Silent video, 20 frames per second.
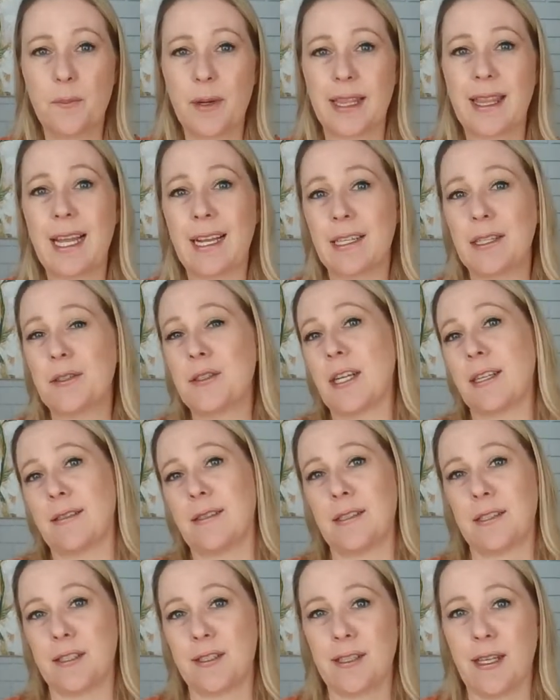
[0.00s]
But then you
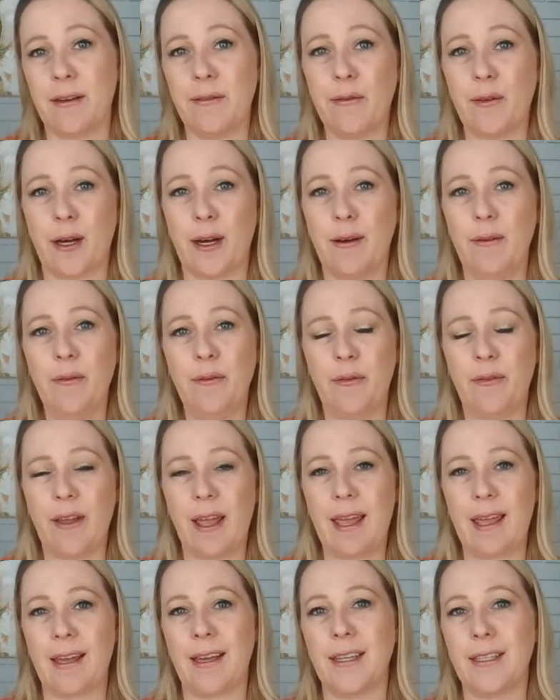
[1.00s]
dust yourself off
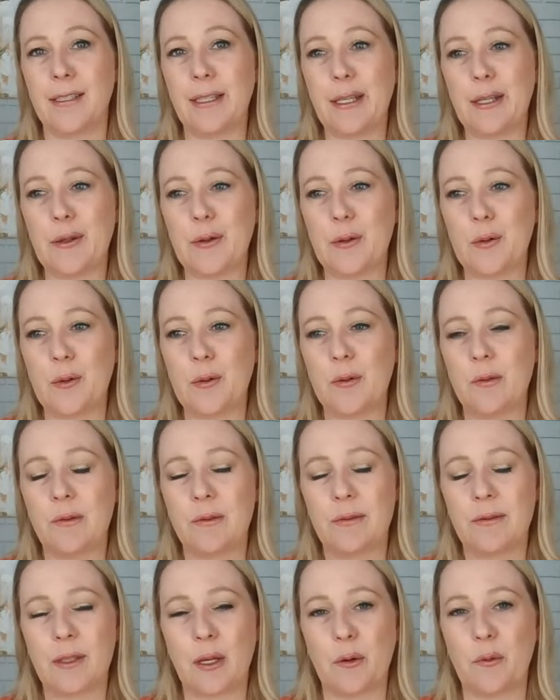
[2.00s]
and you
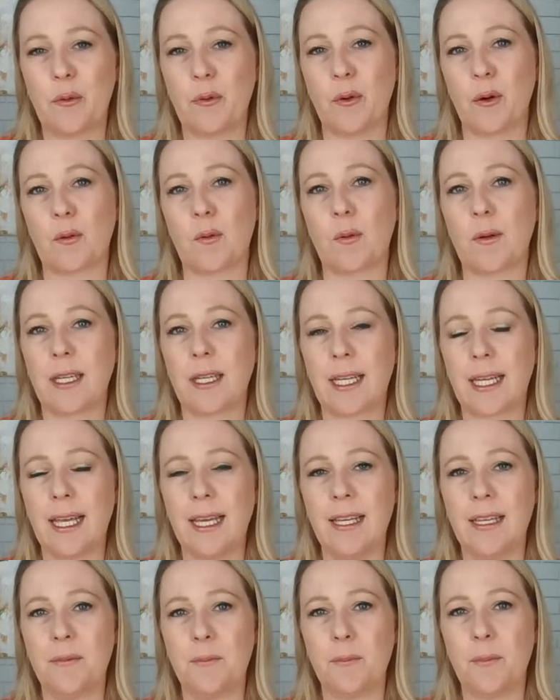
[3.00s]
go forward
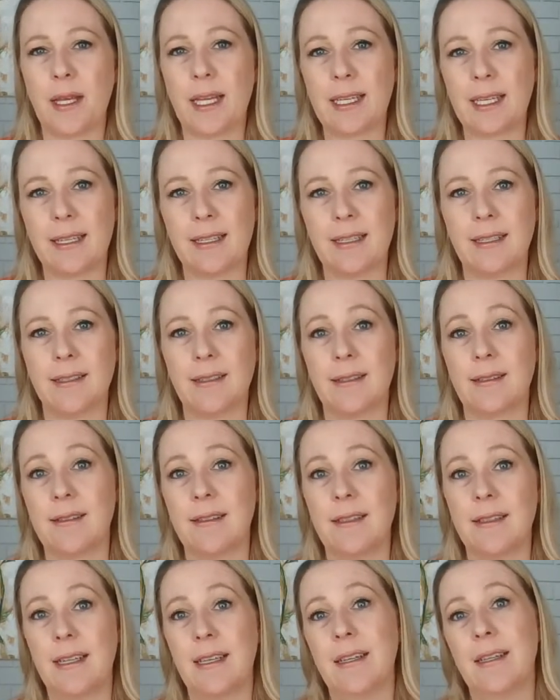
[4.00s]
again
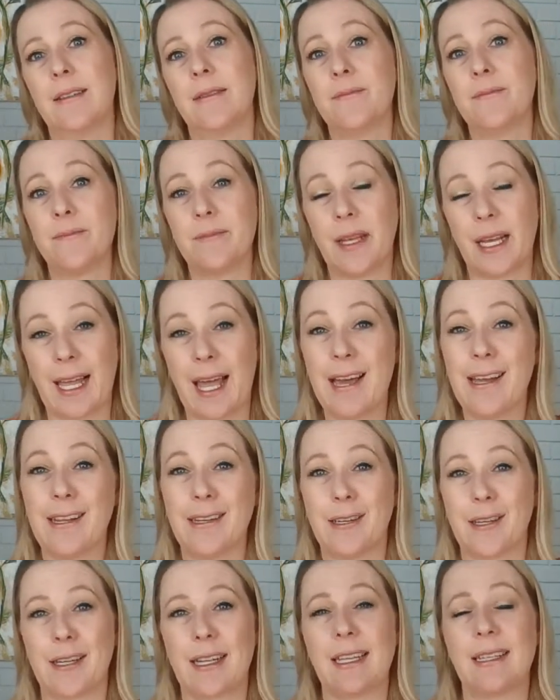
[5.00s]
because,
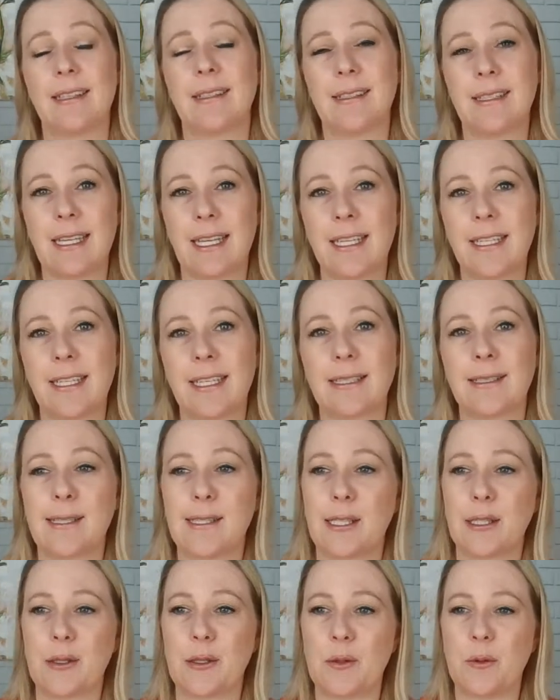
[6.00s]
again, our kids need
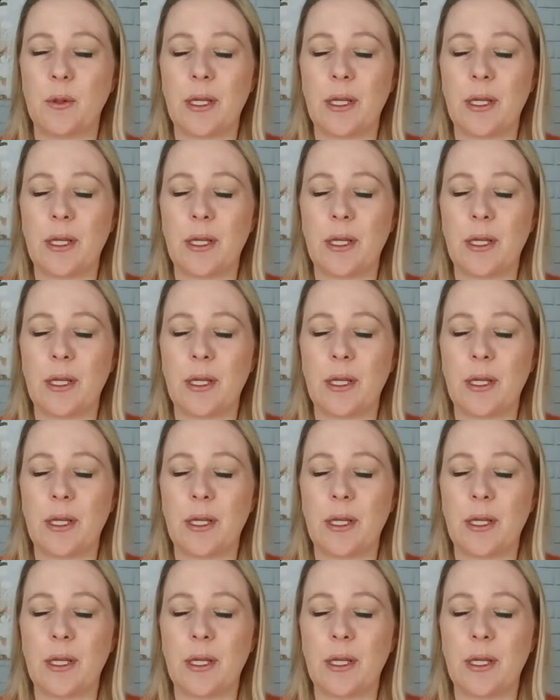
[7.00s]
us to.